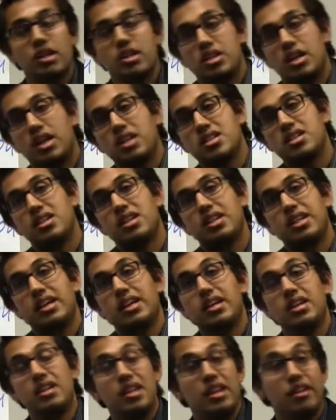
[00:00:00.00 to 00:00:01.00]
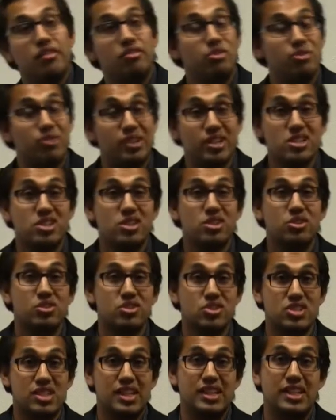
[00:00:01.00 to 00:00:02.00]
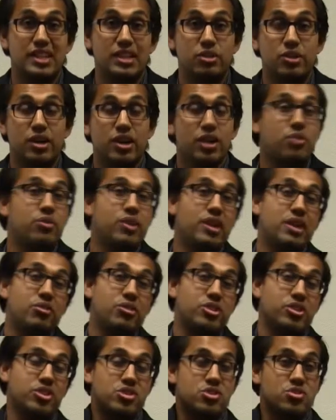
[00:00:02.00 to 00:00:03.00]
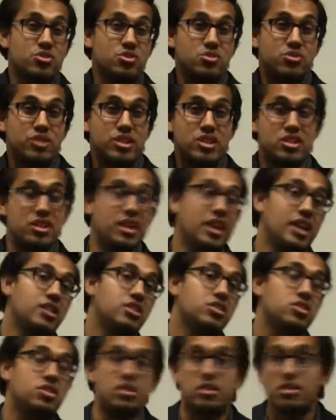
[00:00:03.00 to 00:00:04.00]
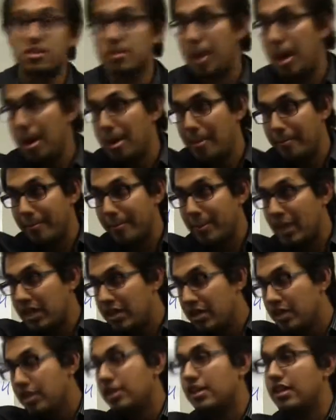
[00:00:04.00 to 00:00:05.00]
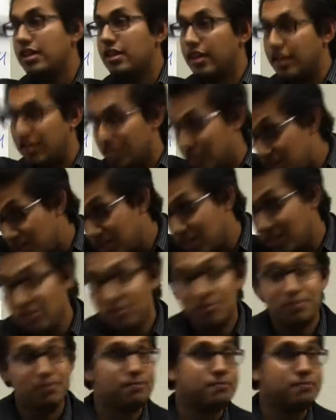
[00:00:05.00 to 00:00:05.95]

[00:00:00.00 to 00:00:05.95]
Toss it again. If you wanted to go a slightly quicker way, when your students raise their hands, just thank you,